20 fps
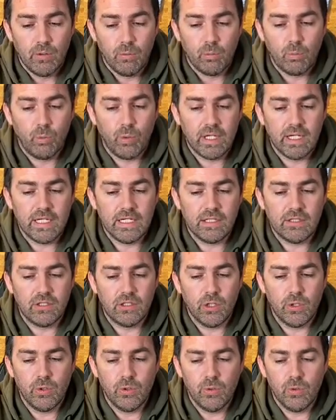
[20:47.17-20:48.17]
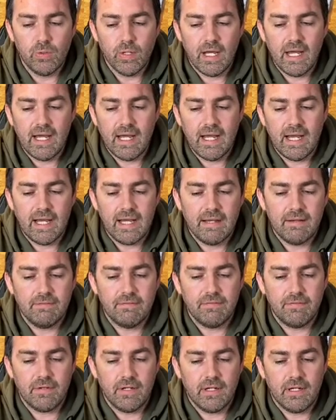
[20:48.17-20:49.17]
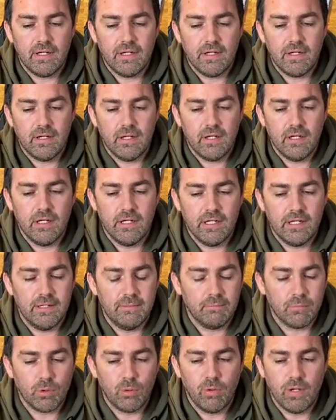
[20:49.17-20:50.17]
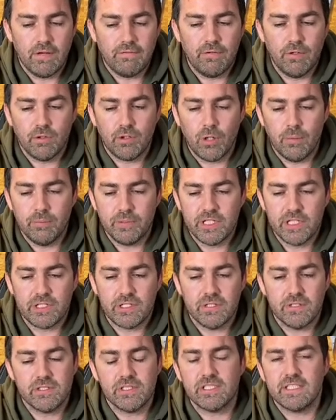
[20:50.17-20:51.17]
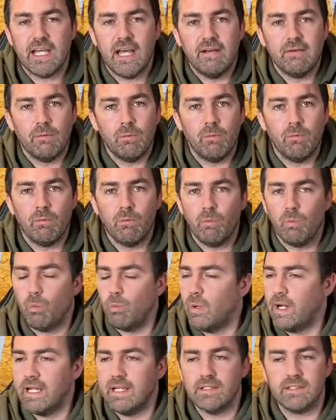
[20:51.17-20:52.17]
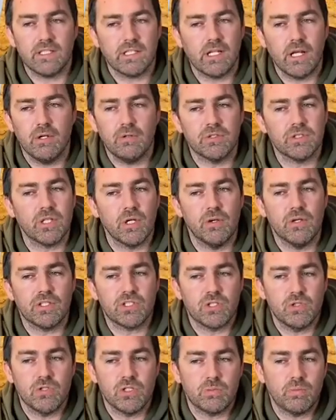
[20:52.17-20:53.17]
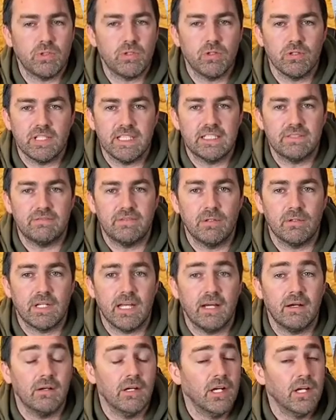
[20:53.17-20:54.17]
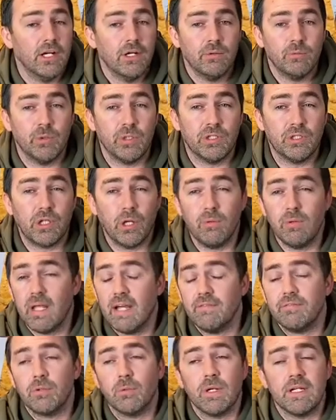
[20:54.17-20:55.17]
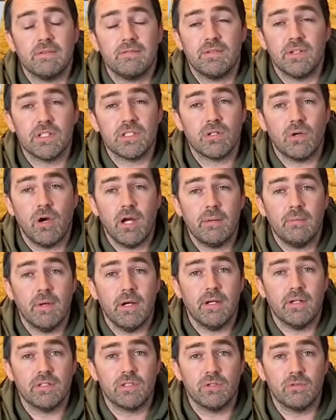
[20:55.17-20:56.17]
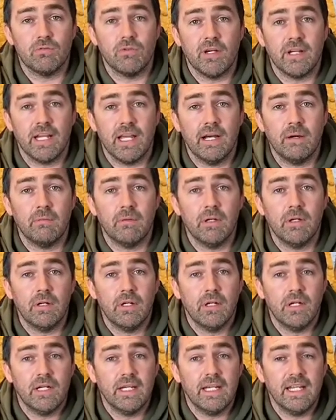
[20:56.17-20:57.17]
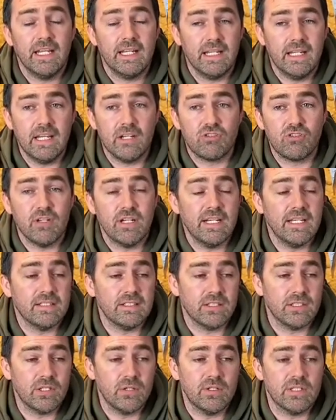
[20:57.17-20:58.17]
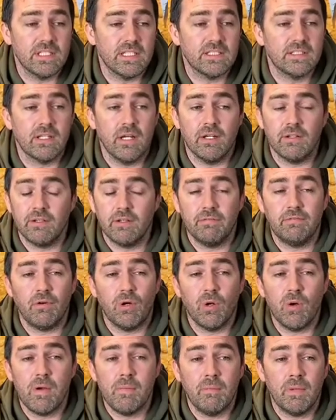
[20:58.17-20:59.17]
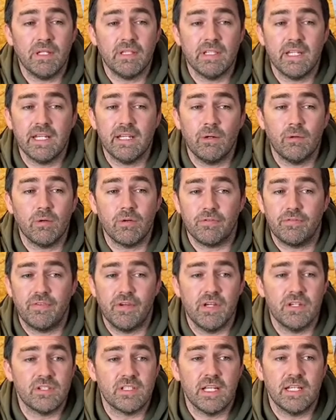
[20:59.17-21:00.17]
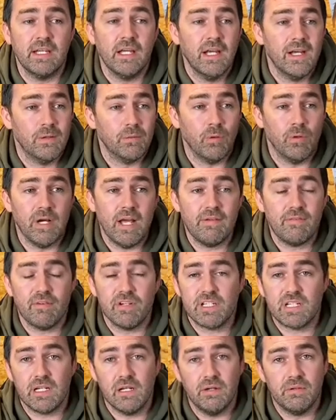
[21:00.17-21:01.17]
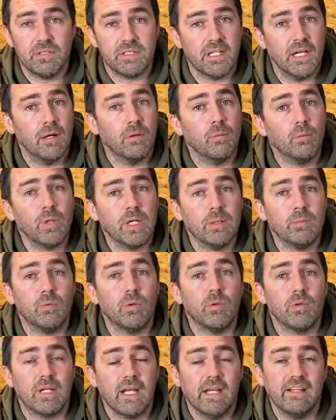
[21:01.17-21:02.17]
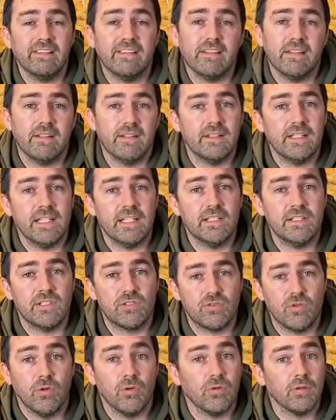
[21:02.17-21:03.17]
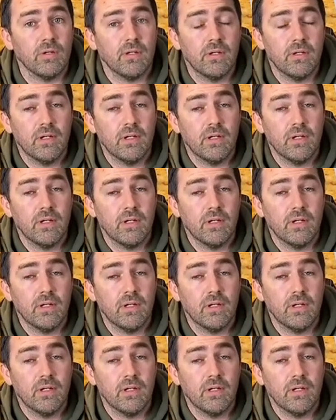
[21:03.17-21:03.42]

We do have quite a few competitions sat waiting to go. So as soon as we've got these filled out, we don't have to wait for the timer to run out. It literally is, as soon as it's done, the following Monday or the Thursday, whatever is closer, we will get these drawn.